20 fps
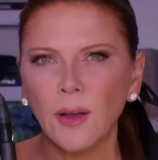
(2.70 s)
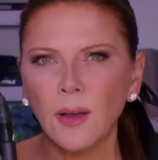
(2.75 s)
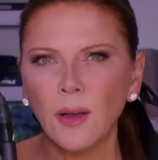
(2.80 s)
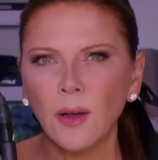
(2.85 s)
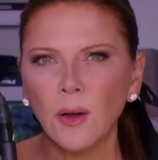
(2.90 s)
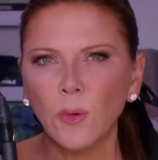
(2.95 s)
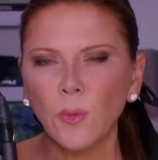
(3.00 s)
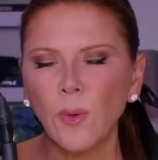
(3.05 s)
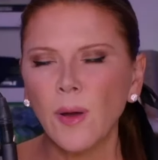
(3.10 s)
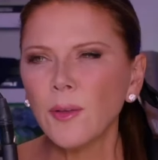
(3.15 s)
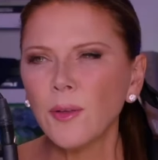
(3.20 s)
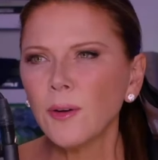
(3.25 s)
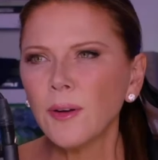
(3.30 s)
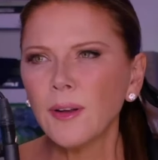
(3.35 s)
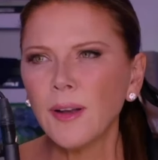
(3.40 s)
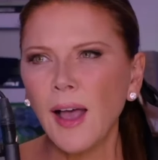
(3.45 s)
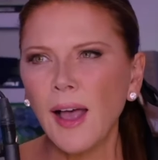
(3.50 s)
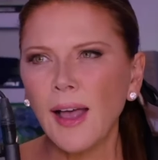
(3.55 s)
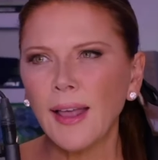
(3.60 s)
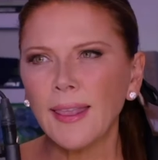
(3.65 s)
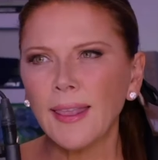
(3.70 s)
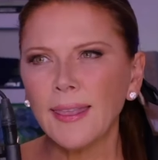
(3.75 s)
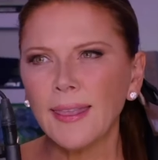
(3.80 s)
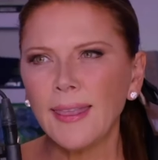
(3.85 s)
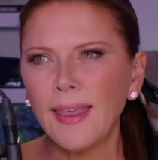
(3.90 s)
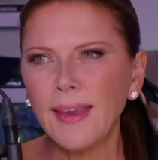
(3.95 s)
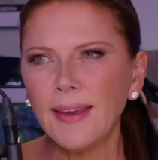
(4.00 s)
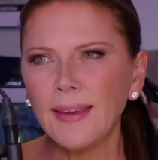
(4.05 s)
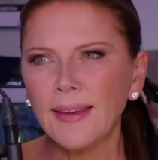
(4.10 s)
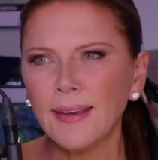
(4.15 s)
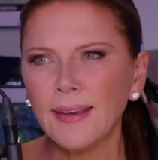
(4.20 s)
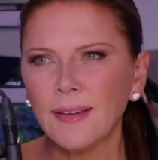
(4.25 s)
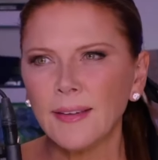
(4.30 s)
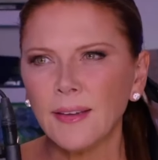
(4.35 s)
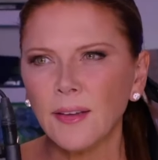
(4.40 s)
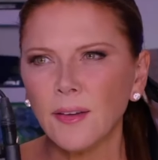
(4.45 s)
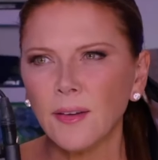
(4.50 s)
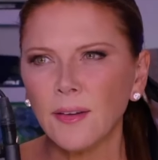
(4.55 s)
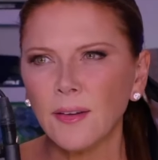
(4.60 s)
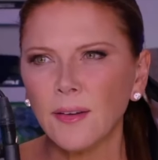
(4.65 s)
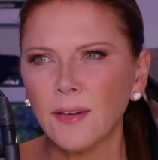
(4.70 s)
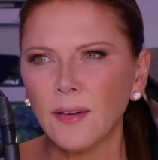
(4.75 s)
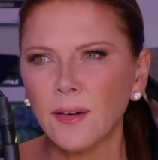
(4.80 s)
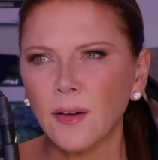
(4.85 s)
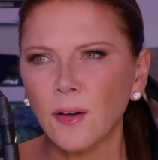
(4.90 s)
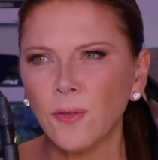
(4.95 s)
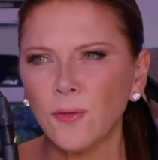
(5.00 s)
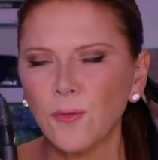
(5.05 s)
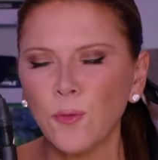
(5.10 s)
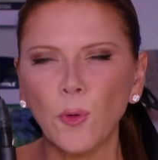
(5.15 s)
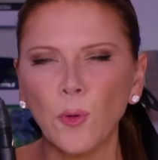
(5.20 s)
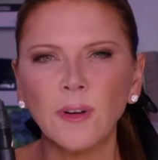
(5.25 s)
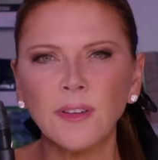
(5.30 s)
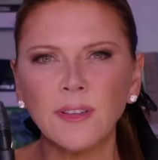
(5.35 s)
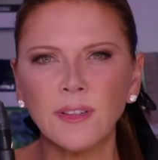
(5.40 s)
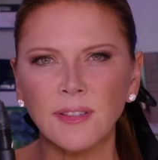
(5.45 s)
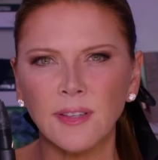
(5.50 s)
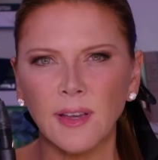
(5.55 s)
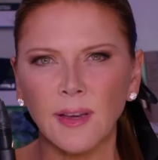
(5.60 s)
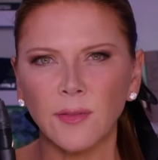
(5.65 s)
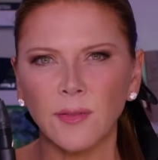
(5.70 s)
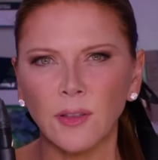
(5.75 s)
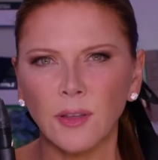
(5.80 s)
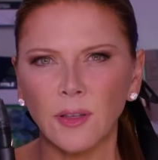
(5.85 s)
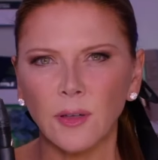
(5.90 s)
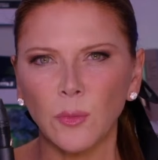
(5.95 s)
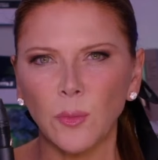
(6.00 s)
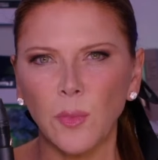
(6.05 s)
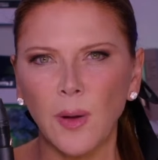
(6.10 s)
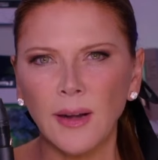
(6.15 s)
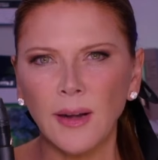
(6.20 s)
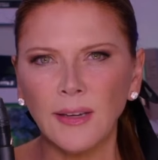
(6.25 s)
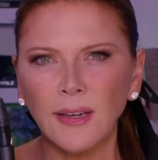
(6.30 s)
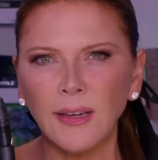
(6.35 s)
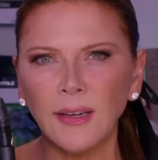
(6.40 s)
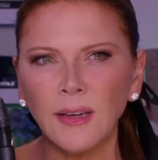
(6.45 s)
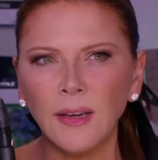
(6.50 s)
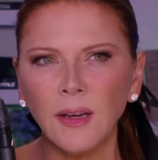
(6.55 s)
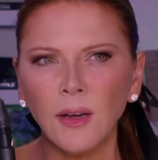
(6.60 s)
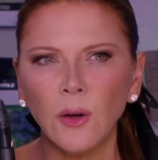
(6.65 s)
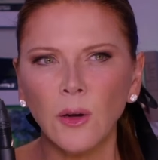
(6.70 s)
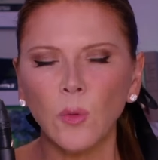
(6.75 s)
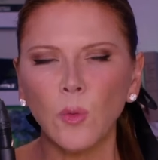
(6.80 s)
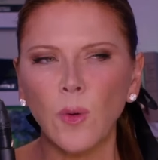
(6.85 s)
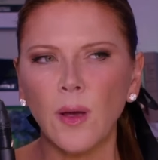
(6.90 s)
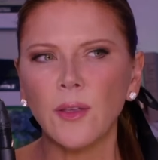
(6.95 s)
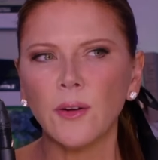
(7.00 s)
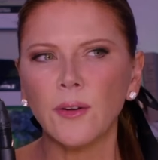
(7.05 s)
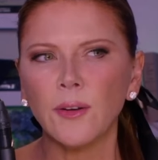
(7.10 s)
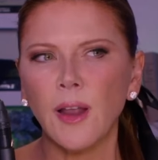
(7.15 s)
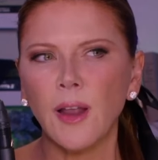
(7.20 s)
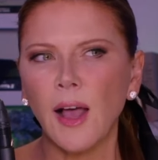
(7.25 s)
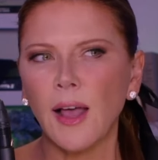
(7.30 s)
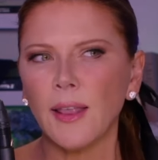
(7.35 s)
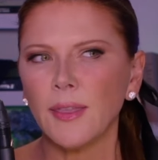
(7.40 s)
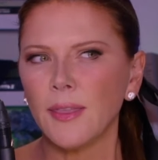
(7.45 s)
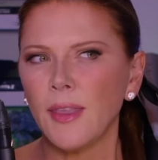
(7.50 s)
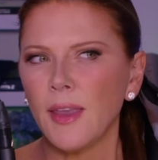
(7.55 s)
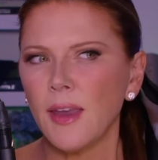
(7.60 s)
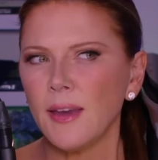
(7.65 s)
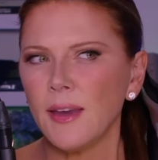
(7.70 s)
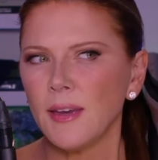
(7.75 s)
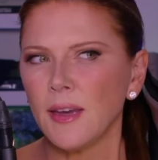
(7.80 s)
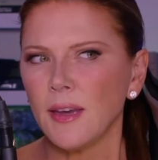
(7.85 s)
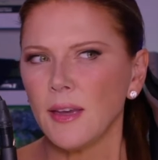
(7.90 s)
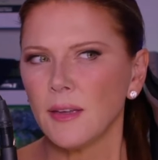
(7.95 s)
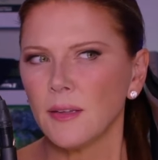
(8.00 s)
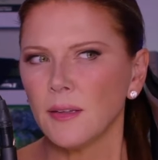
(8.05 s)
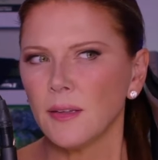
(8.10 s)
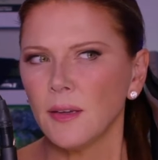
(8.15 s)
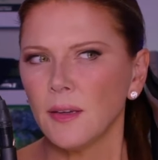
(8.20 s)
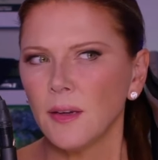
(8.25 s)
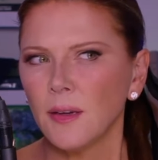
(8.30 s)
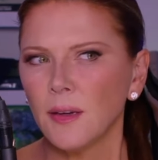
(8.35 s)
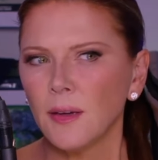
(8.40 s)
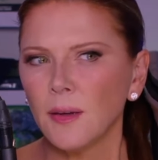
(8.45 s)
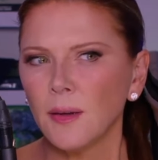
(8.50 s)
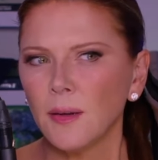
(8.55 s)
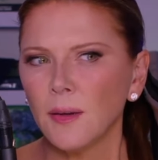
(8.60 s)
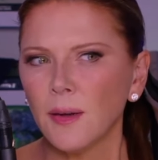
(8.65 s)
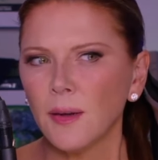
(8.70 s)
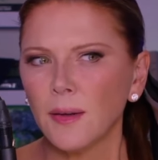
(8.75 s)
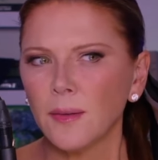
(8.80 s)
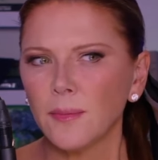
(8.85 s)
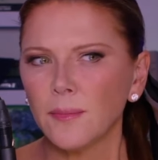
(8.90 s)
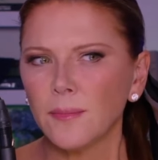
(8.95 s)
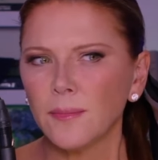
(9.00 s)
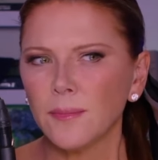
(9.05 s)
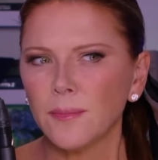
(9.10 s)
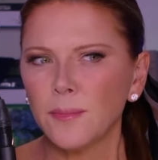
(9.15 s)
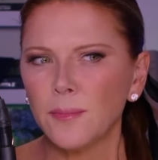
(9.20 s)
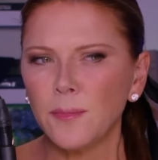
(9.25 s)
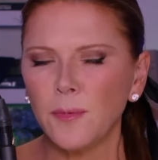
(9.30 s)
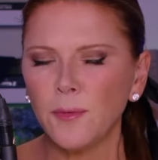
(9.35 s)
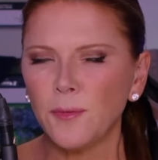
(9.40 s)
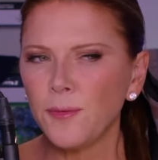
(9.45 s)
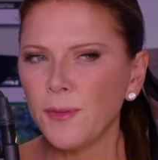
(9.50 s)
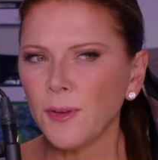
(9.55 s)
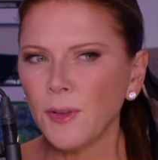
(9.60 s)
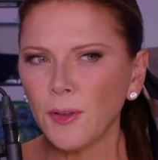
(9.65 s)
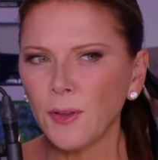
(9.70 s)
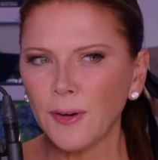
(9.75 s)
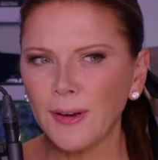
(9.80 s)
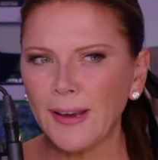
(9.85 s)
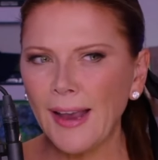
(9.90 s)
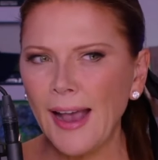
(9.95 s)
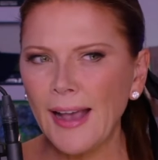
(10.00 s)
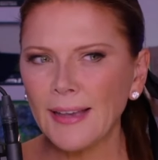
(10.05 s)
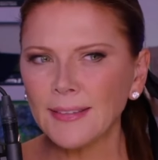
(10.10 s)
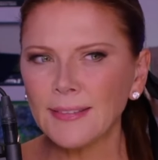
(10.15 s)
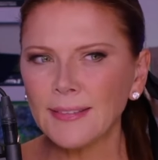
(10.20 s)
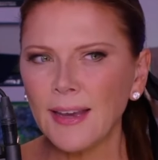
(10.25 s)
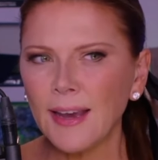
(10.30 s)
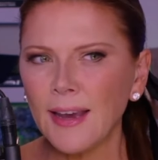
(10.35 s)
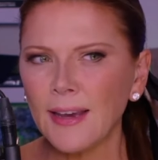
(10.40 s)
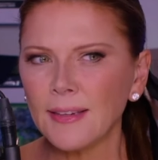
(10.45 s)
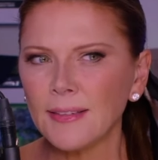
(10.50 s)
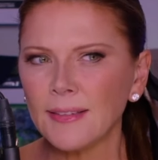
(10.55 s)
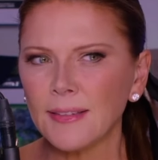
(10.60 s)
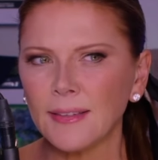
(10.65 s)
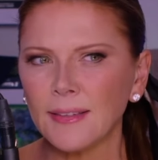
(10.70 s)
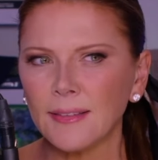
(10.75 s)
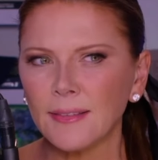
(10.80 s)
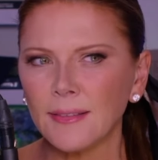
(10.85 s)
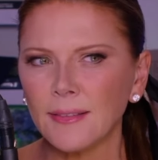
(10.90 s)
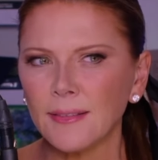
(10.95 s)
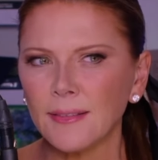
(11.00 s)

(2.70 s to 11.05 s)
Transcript: Whether or not they can afford to save a little money, whether or not they can fill their gas tanks and